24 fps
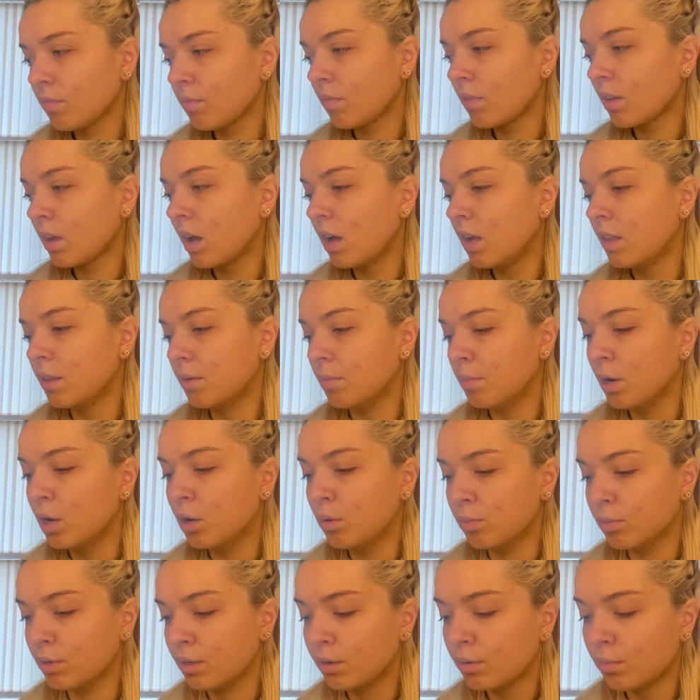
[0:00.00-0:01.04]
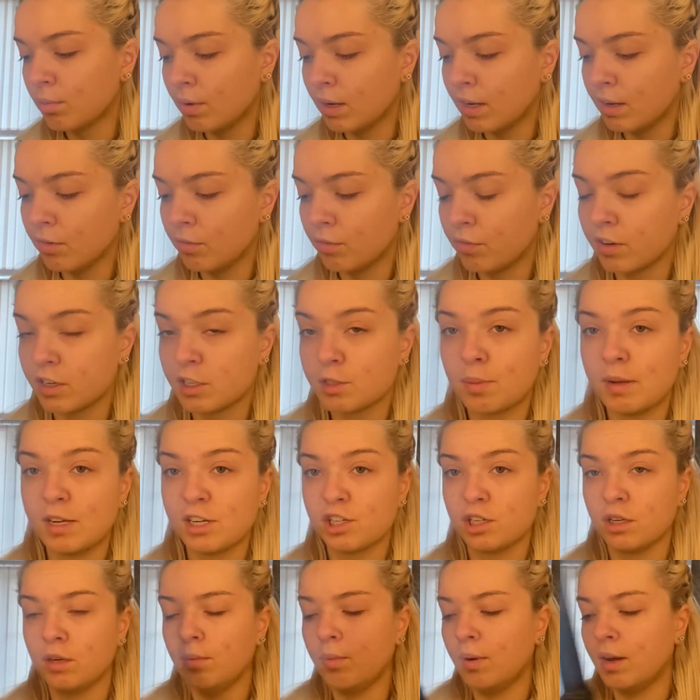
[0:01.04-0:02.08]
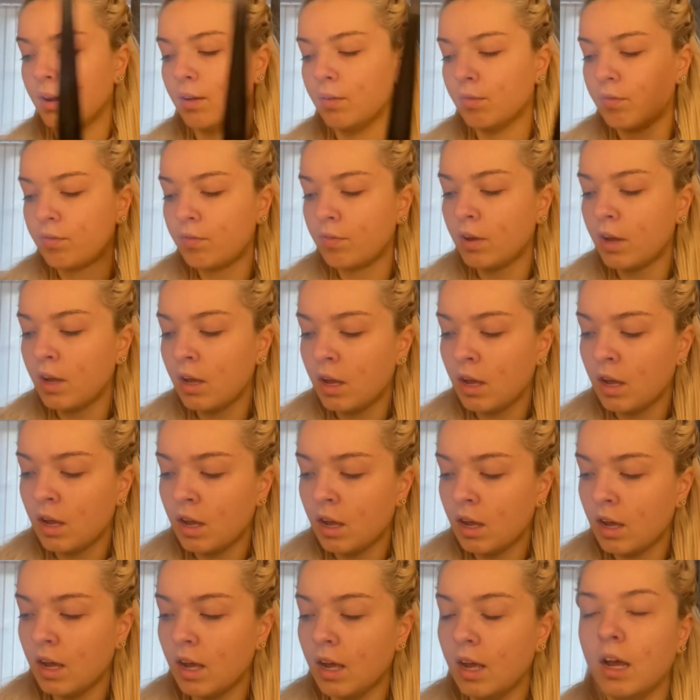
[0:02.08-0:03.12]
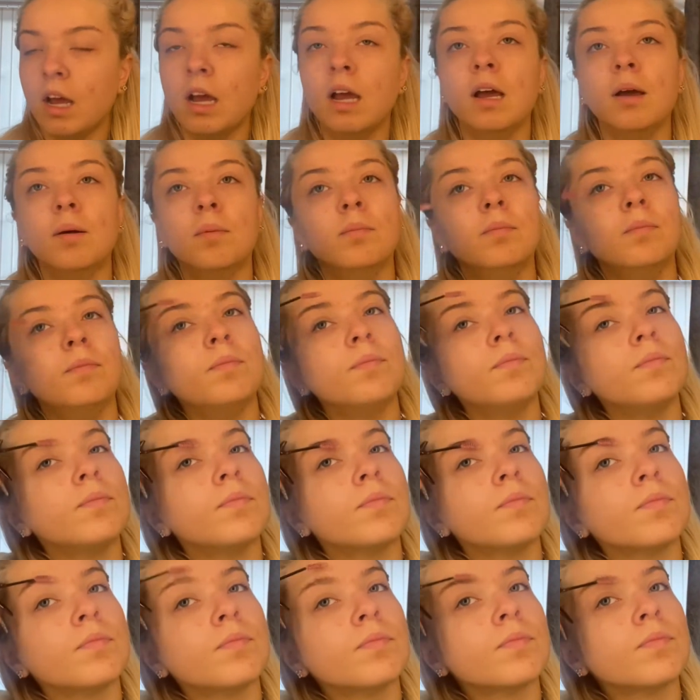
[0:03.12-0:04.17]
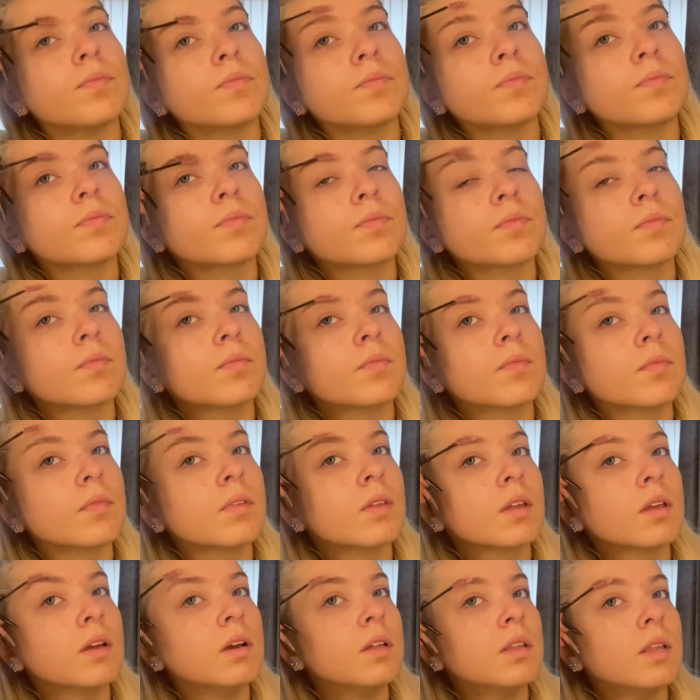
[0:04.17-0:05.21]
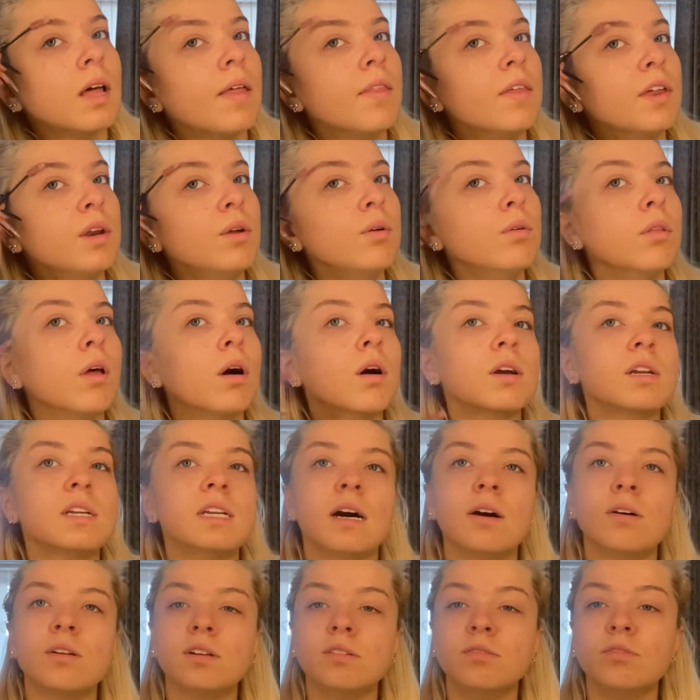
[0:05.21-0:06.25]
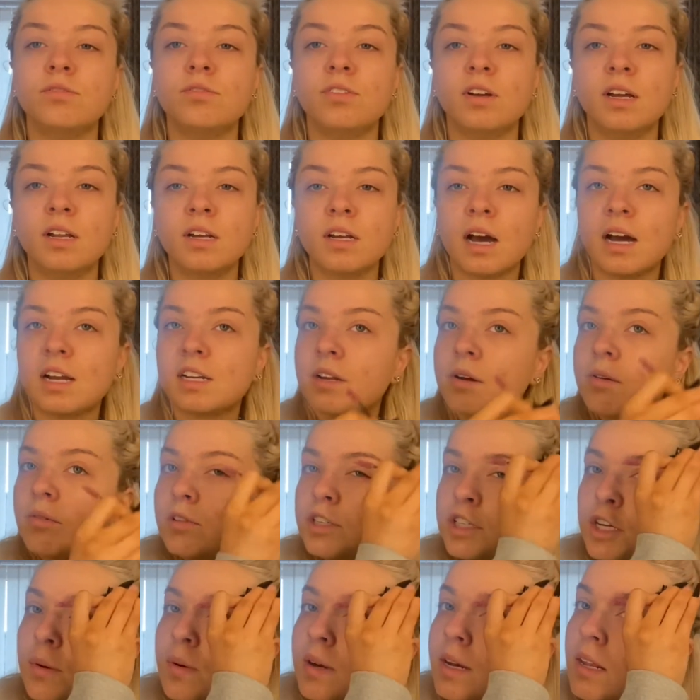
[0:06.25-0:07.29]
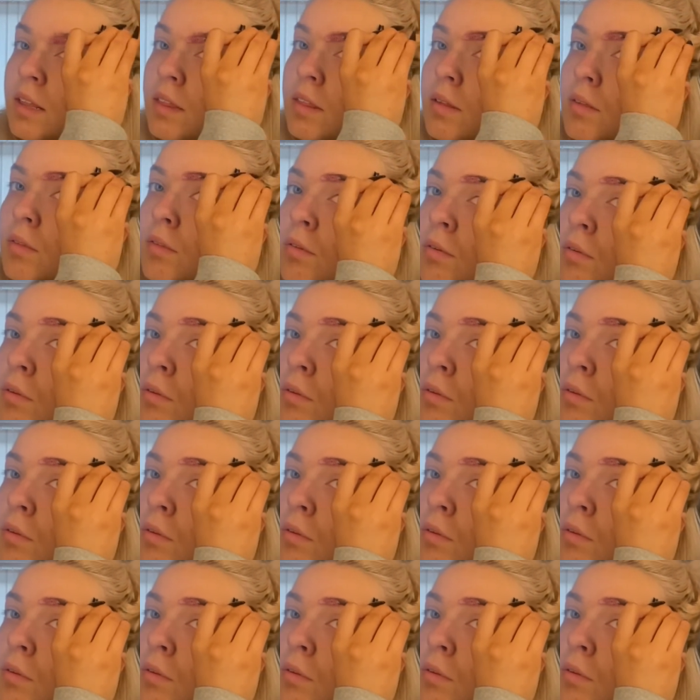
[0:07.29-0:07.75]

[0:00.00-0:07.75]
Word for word: at the moment, with especially with um, like the new lockdown and thing, I don't do anything through